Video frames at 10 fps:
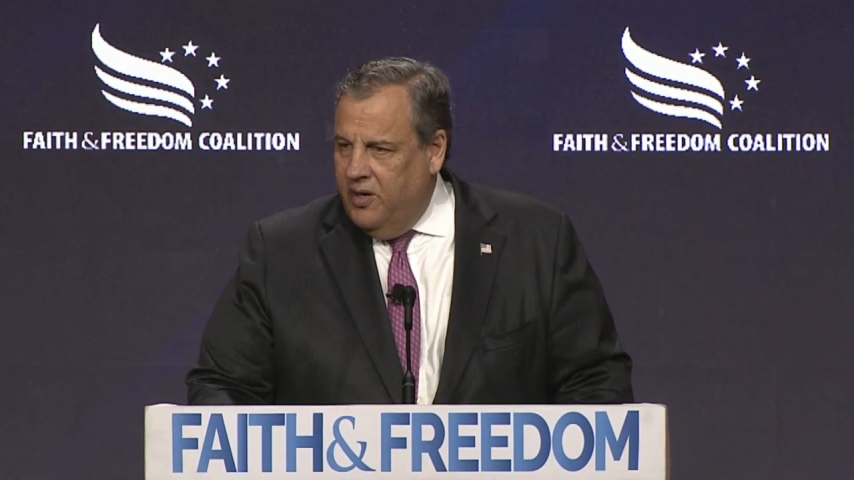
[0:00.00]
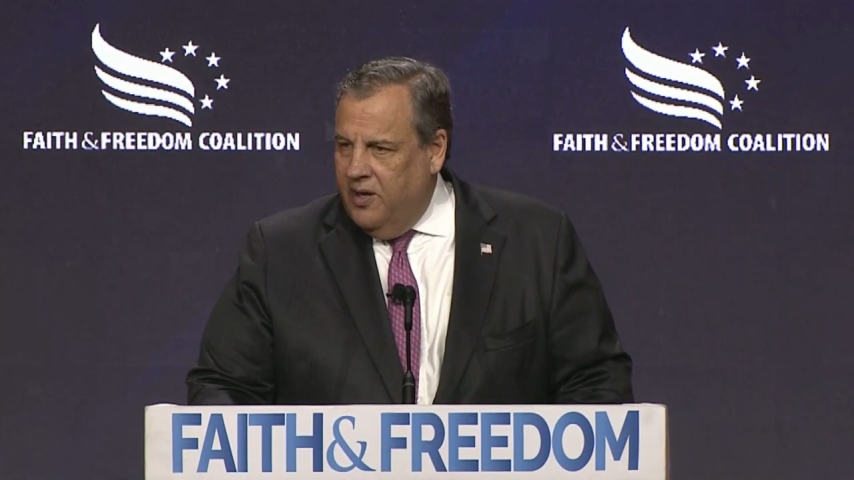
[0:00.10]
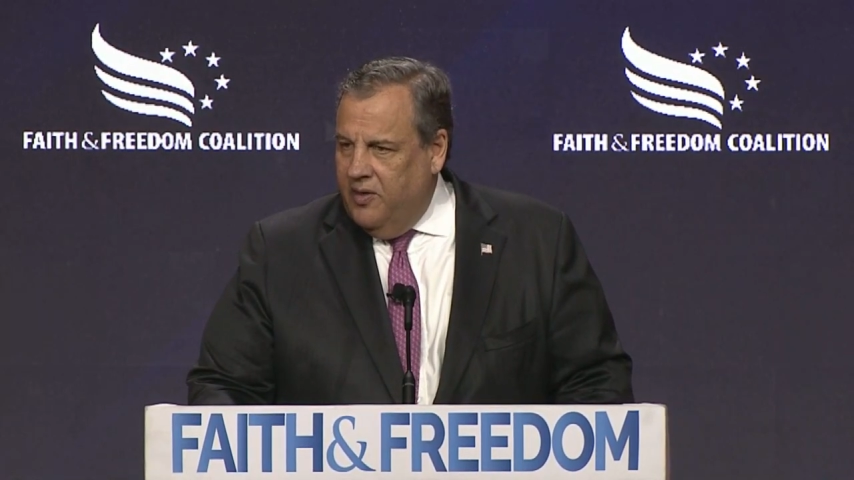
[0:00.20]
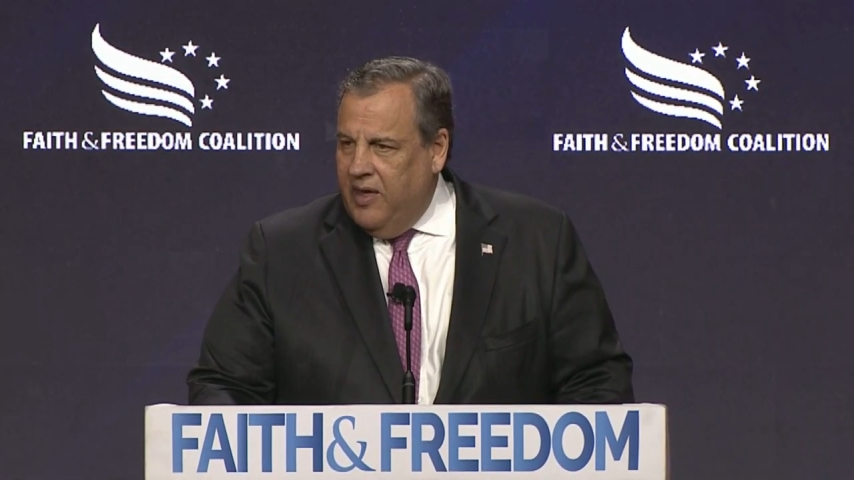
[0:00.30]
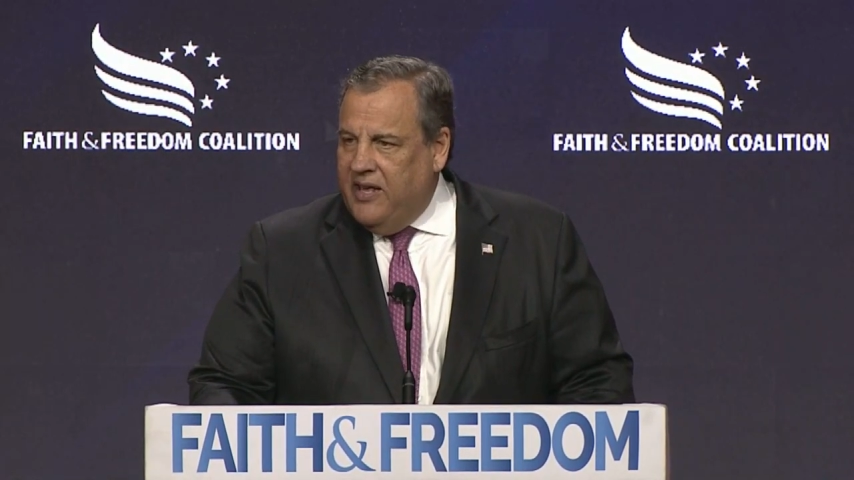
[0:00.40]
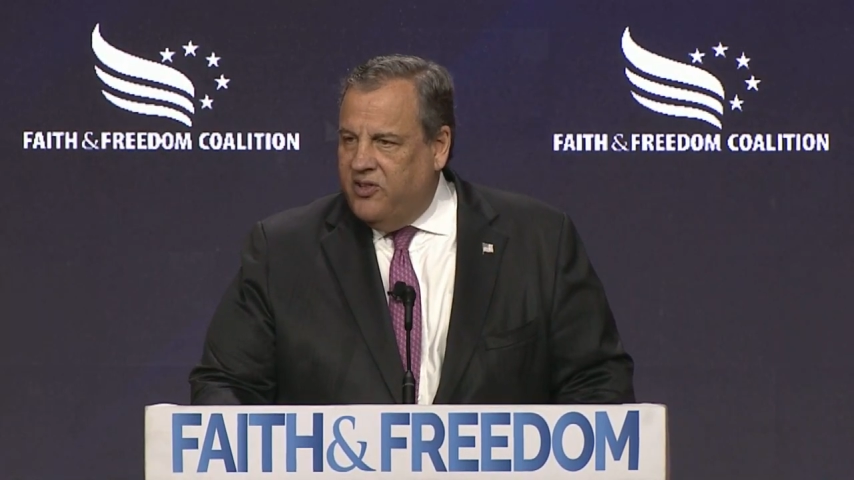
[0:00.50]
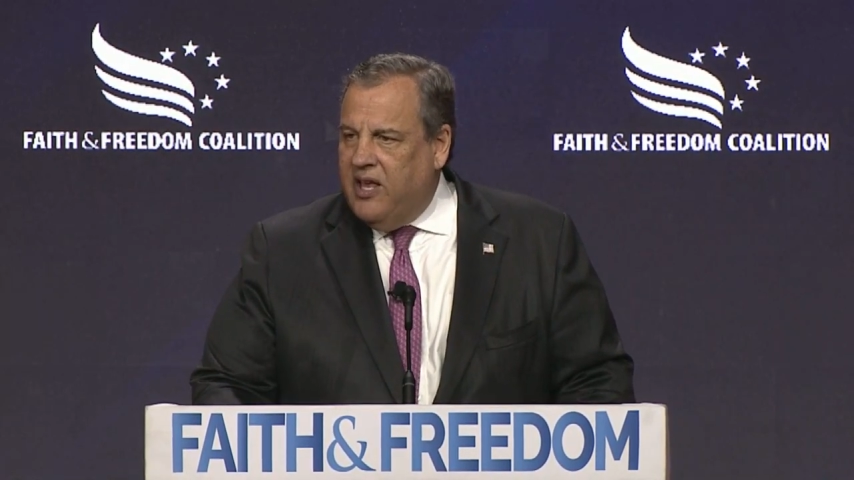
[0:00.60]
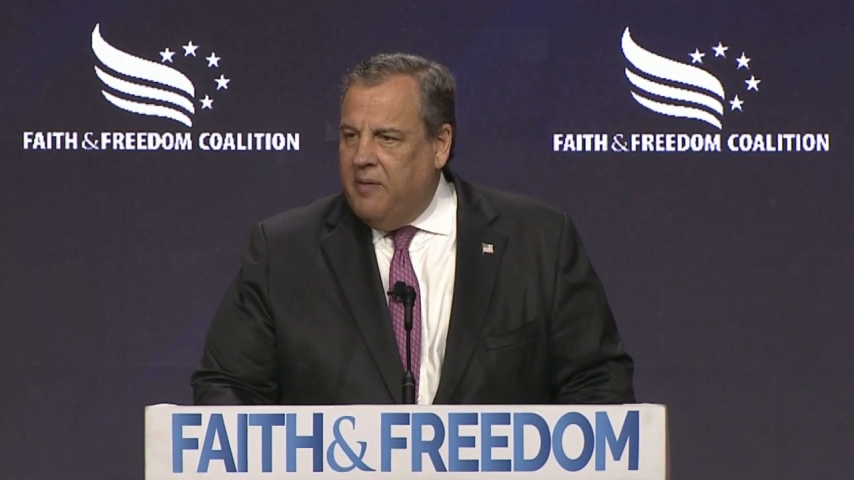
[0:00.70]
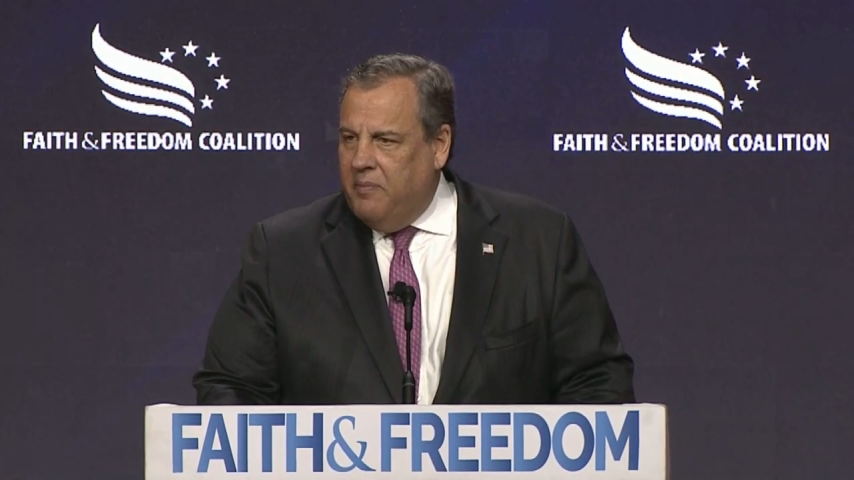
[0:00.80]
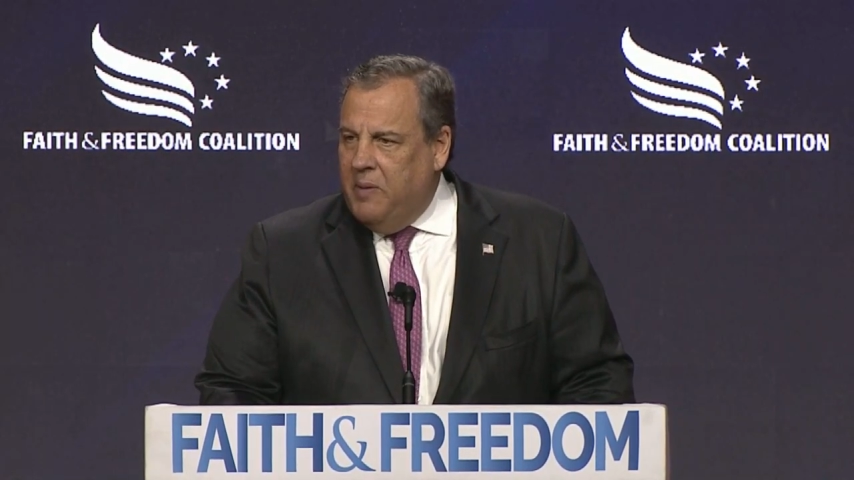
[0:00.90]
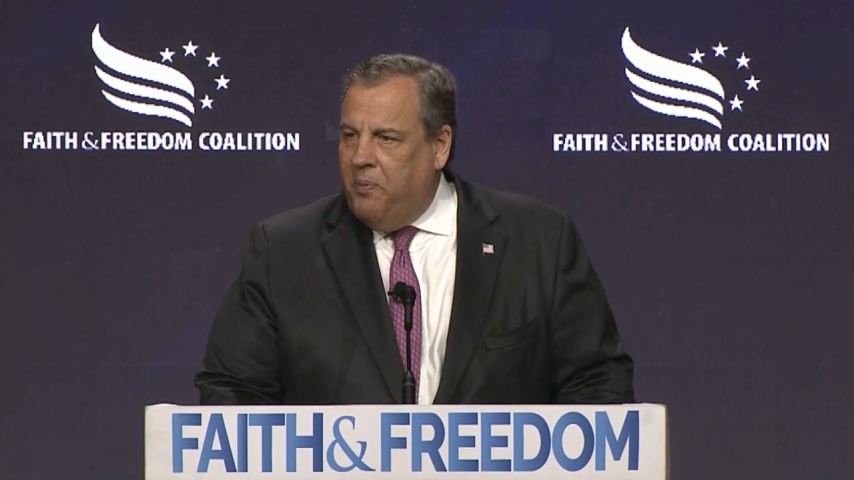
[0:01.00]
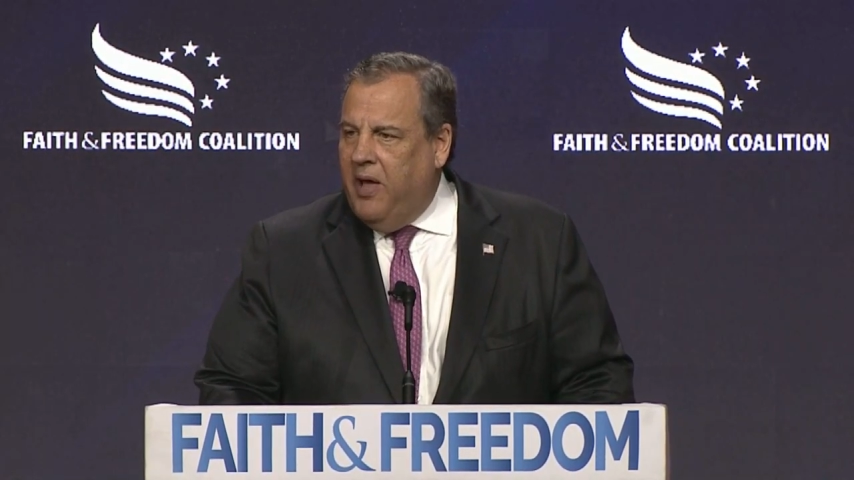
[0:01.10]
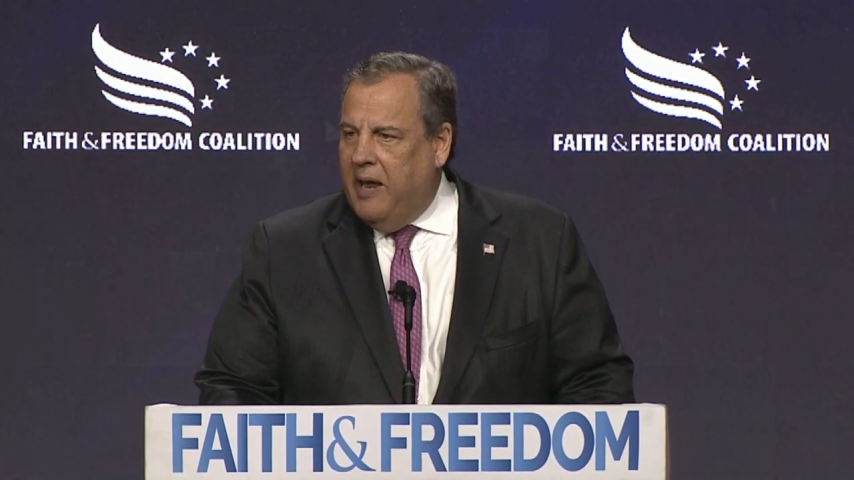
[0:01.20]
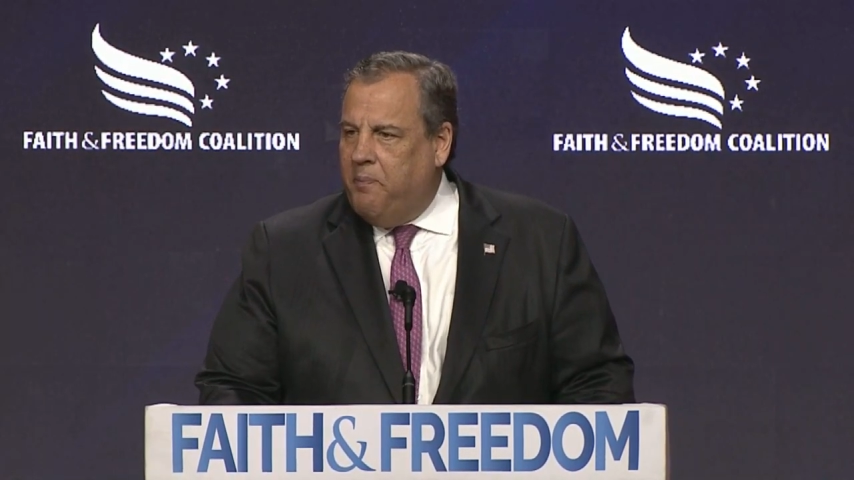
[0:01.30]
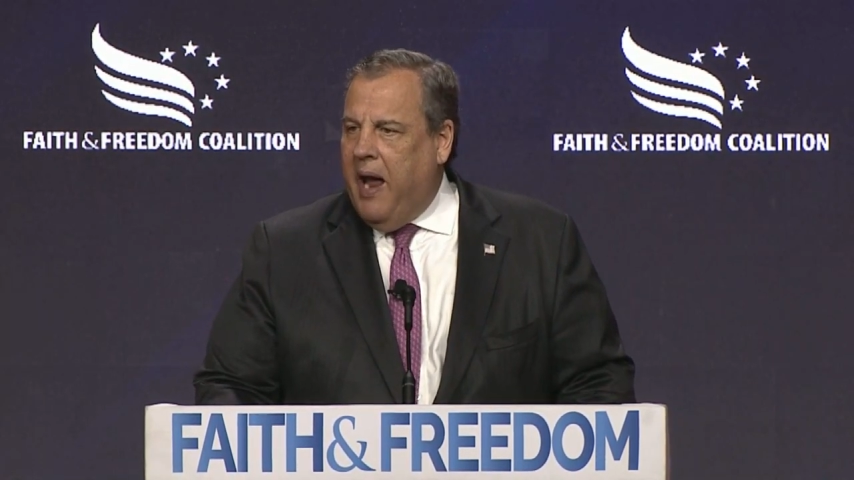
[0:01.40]
they sent me
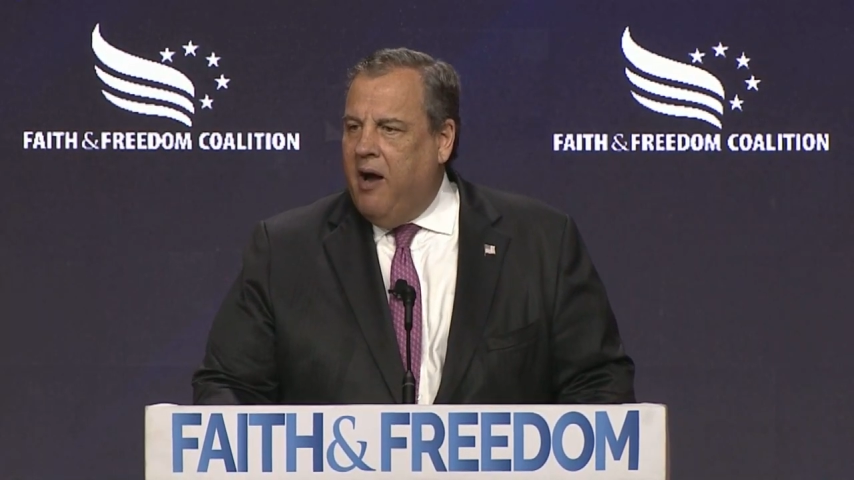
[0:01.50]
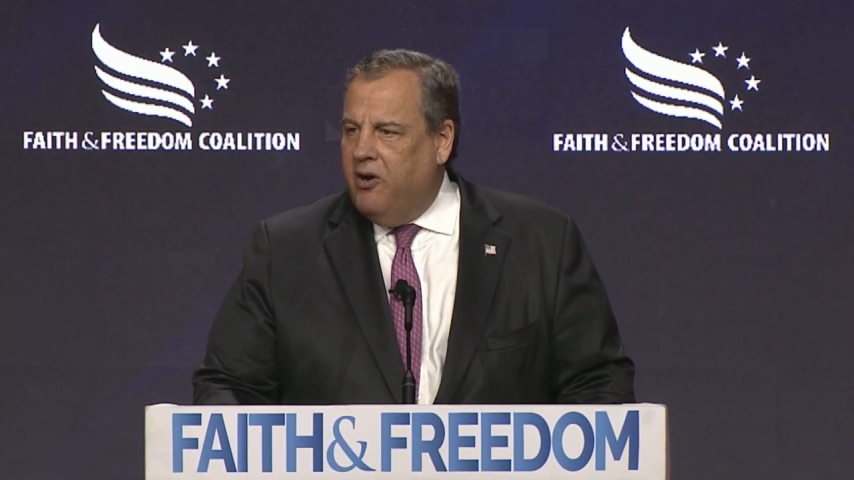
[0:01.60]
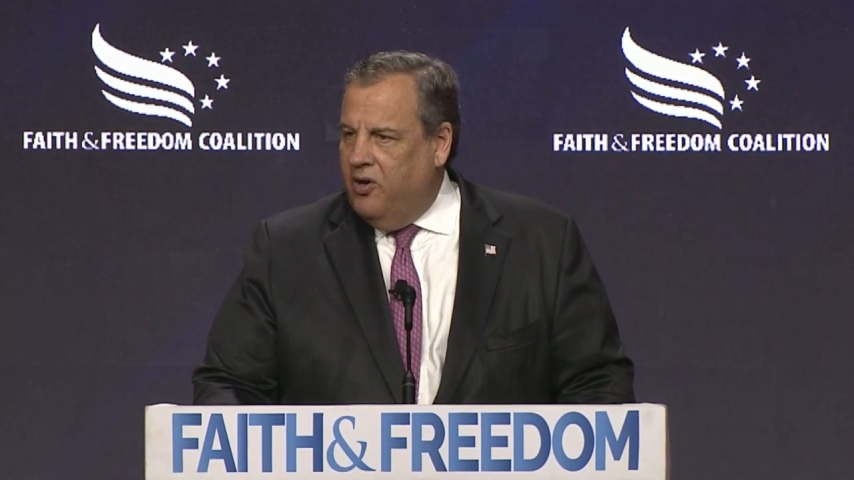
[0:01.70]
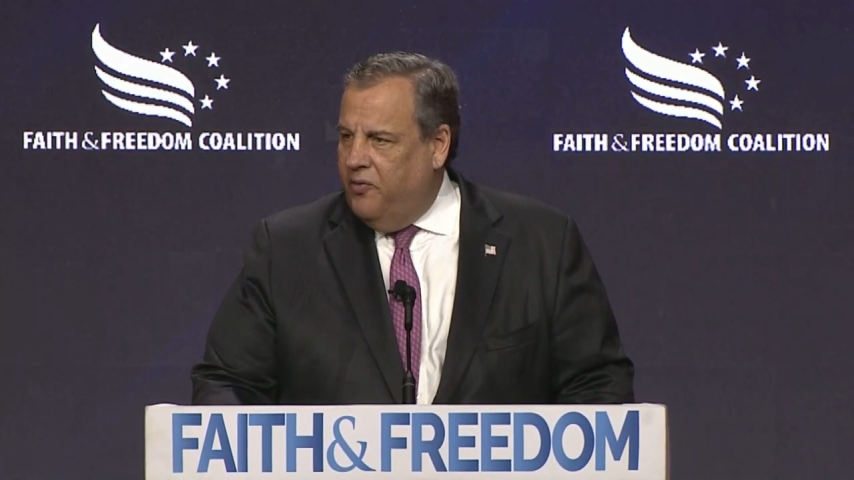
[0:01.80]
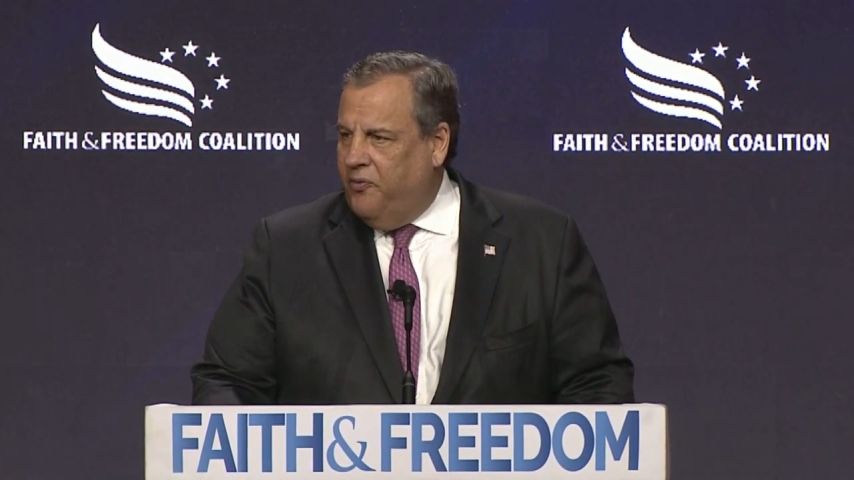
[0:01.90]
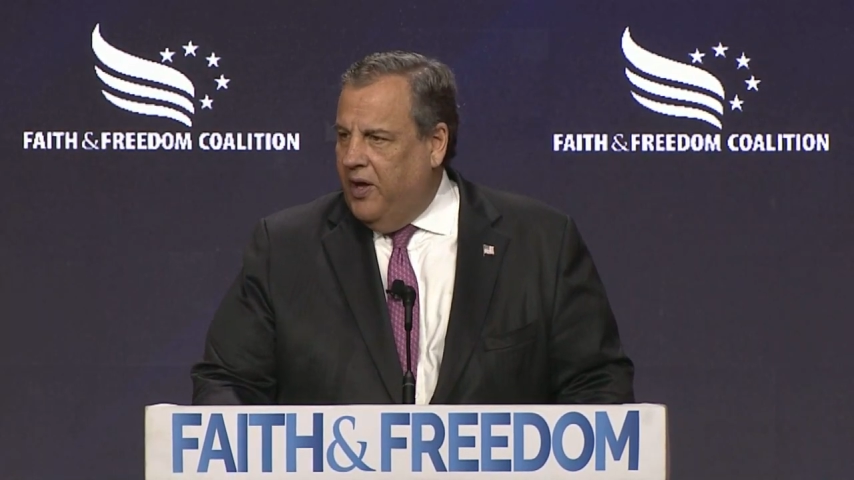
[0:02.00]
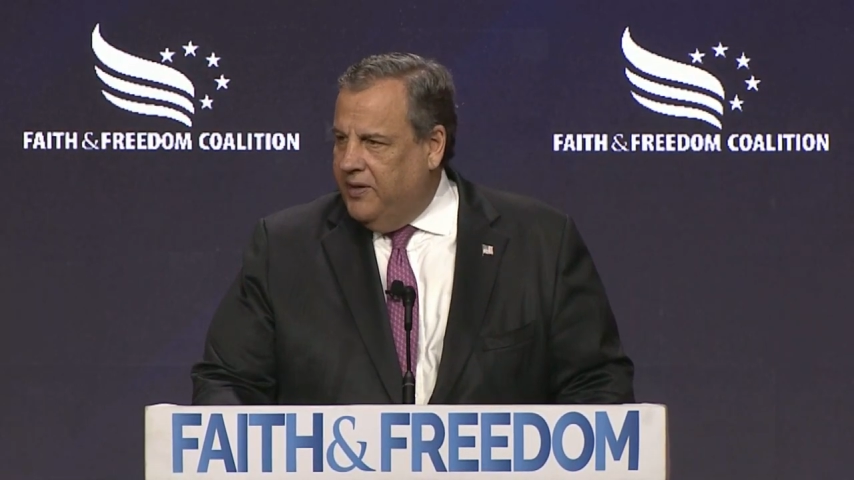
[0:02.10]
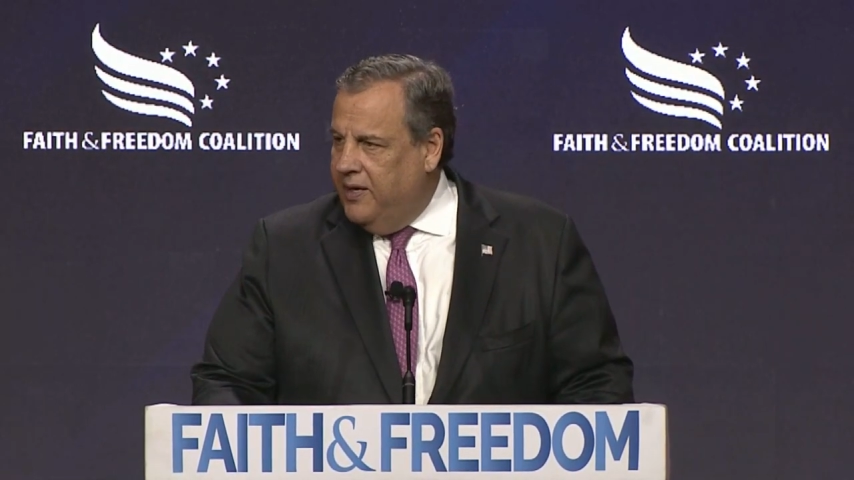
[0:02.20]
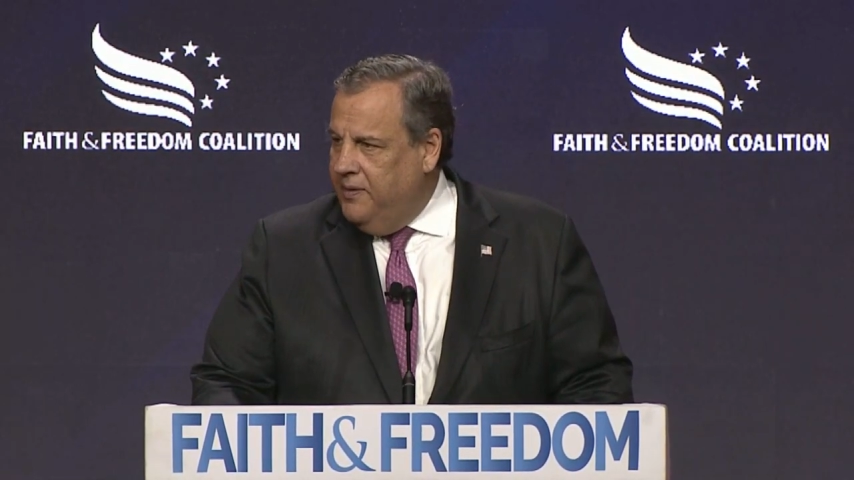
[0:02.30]
Planned Parenthood funding